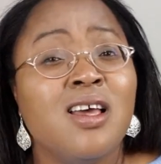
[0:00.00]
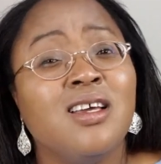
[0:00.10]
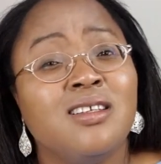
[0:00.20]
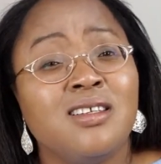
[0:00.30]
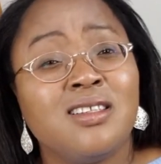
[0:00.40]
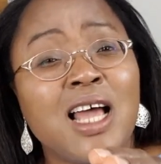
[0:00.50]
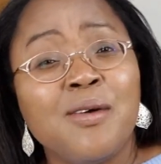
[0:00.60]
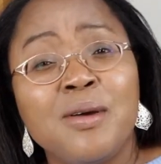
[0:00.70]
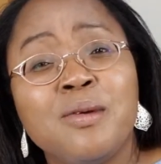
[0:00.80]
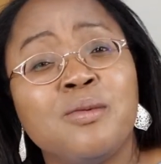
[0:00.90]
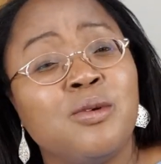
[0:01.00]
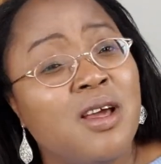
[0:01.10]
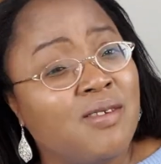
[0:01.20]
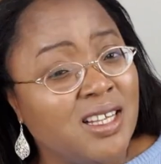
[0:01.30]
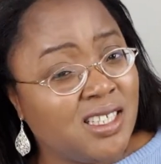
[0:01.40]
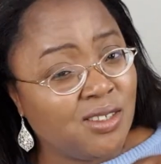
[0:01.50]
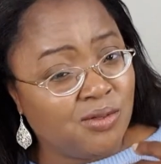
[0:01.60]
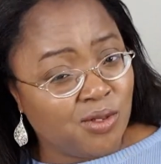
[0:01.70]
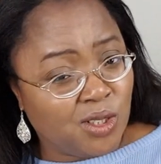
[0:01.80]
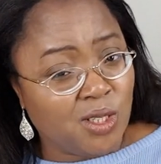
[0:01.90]
in a time when people never see
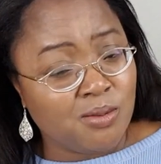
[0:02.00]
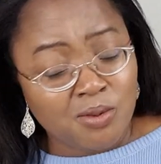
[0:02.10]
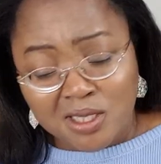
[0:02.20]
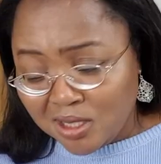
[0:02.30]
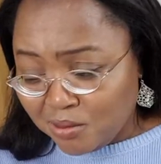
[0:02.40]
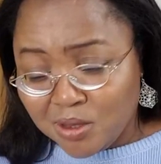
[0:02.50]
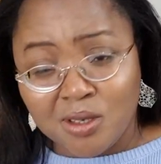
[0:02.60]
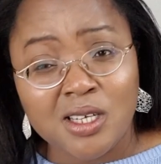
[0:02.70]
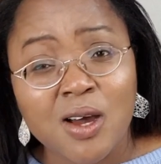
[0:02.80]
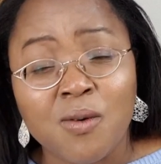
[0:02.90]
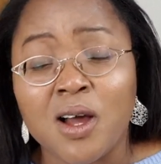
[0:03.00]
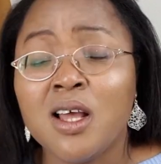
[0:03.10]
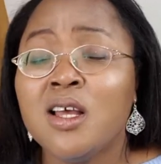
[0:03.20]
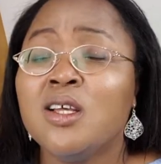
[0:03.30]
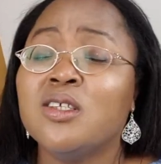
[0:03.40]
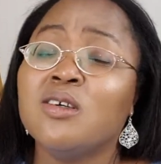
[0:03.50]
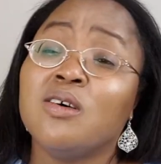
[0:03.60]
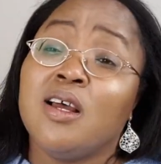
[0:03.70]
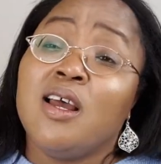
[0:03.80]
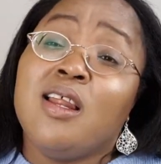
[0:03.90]
food chop. What is the other one?
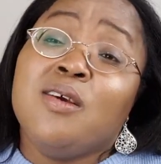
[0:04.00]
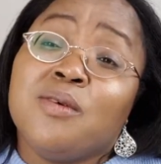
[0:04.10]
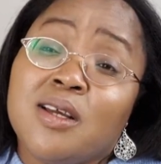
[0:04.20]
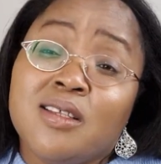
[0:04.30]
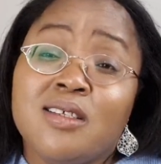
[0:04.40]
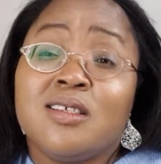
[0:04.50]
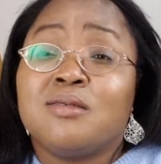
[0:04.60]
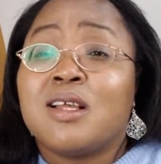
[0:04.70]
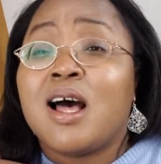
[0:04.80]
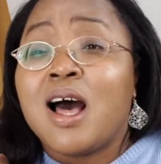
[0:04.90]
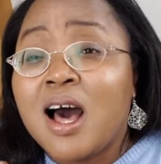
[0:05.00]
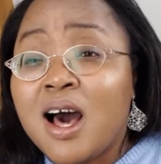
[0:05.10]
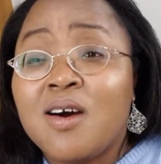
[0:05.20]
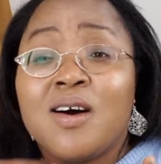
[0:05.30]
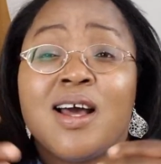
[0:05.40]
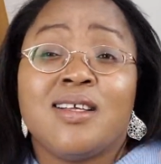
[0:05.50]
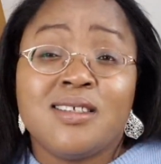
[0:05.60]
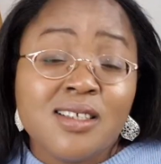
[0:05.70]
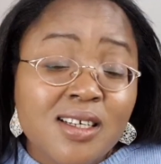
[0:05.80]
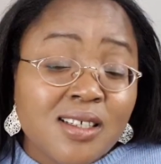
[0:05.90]
So anyway, this is how I
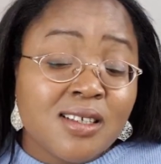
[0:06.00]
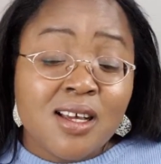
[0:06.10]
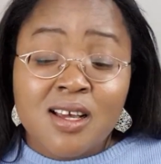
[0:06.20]
see it.